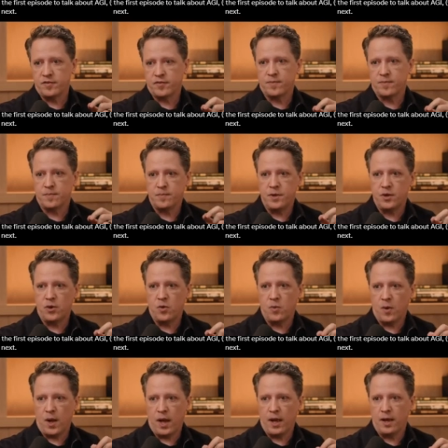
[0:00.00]
of,
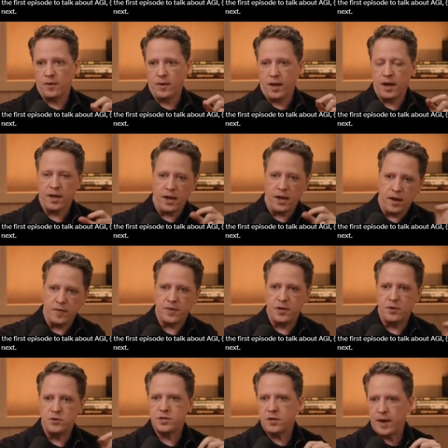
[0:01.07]
I
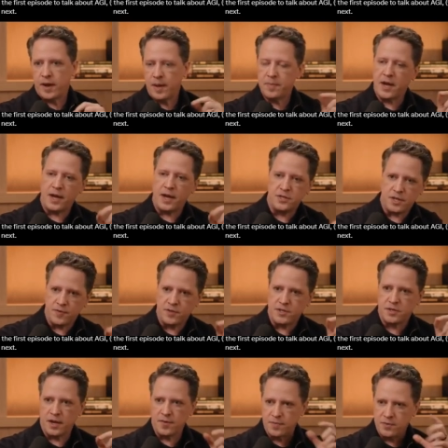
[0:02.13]
using their API and stuff,
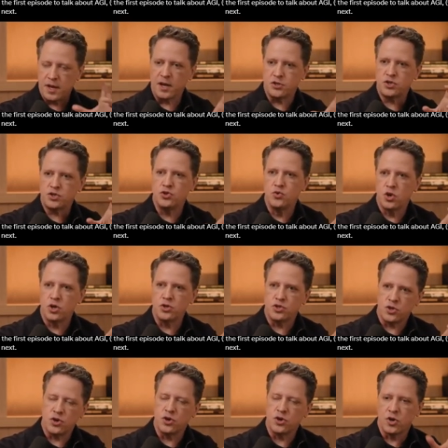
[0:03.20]
I'm not as too
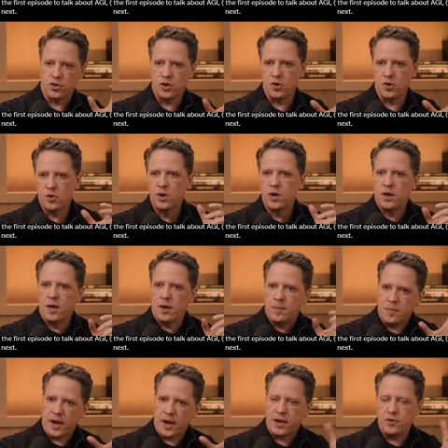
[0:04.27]
concerned,
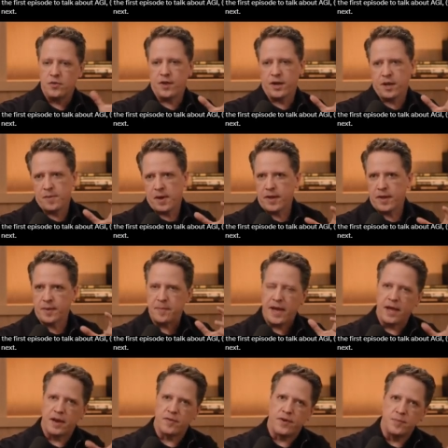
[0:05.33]
but I do think about like,
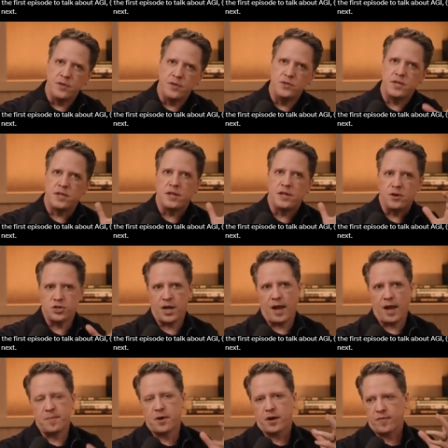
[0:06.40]
man, if I'm using their
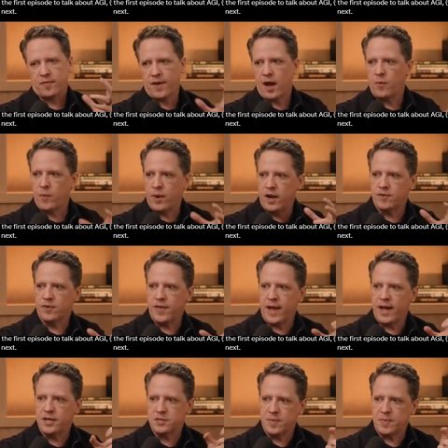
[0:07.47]
chatbot, whatever,
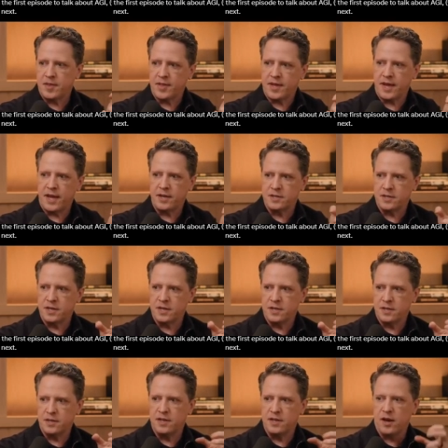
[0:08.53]
that is my thinking, is that
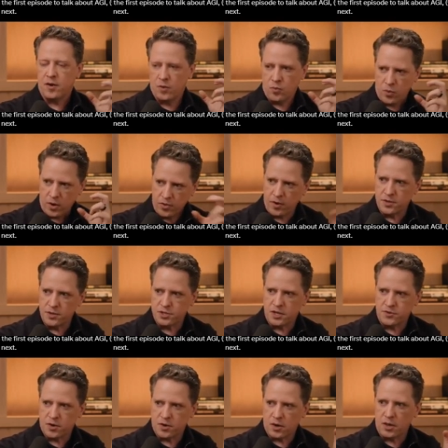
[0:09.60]
where their
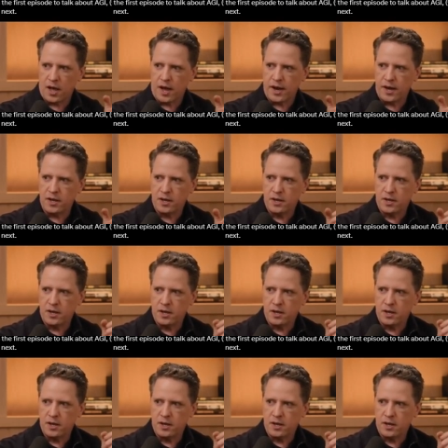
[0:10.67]
incentives are aligned.